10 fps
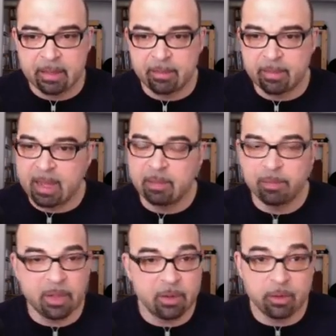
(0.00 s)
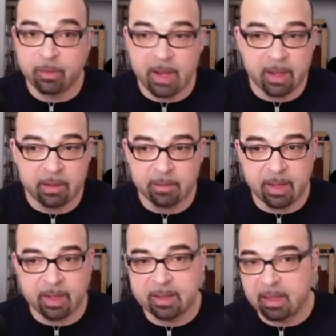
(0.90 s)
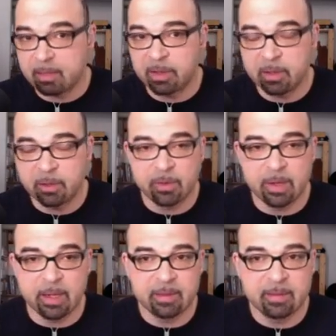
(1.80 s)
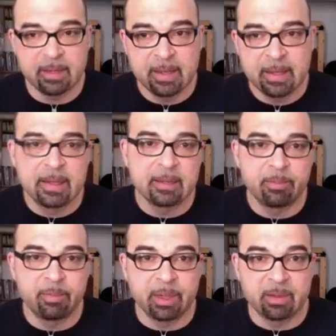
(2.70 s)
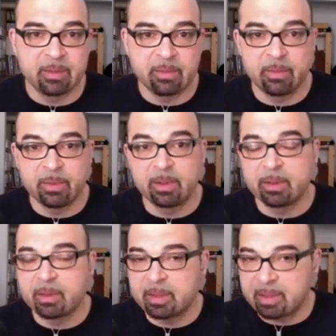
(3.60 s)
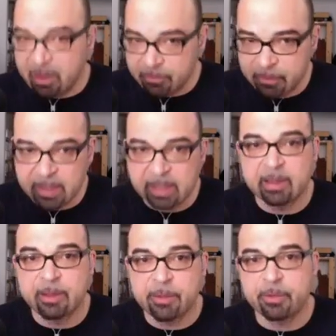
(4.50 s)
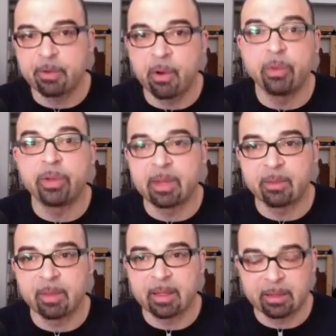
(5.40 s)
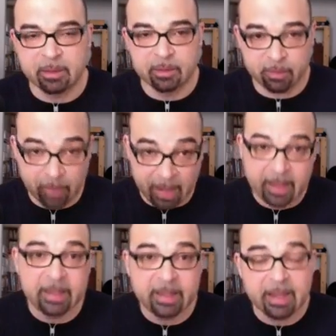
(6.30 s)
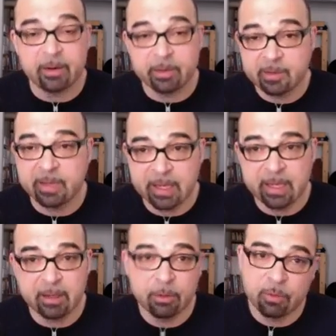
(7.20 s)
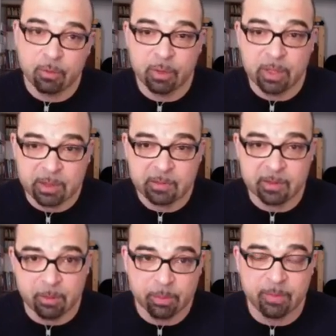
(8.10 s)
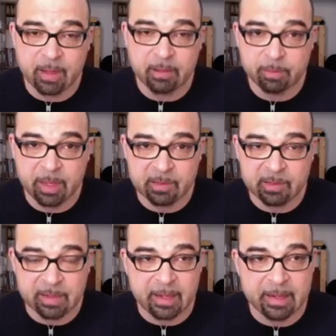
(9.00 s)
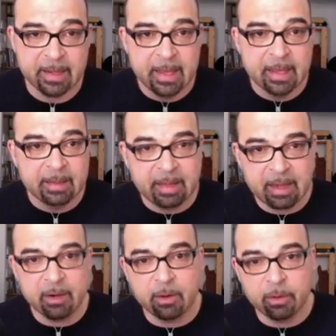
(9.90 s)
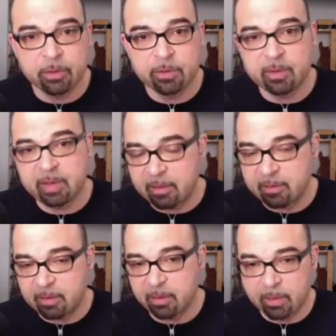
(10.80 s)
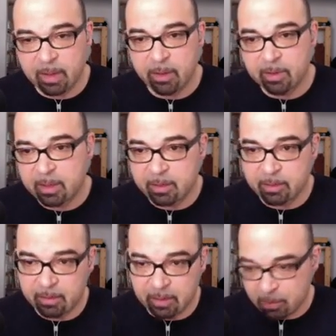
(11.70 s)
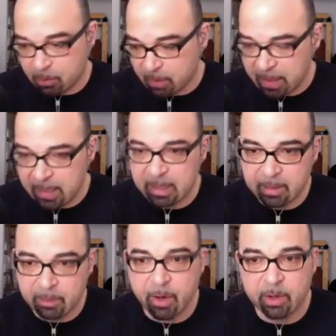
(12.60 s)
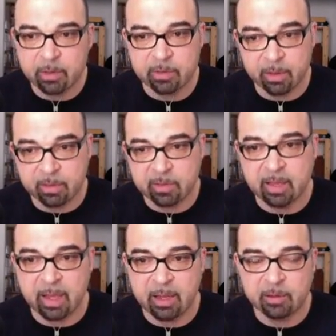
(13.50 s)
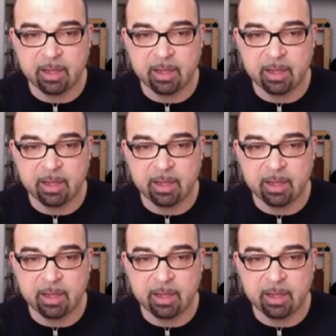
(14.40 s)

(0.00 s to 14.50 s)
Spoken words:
Might be correct, might not be correct, but will definitely throw them. Because while they are singing to this improvised bass line, they are also dancing around. They're, hitting marks on stage.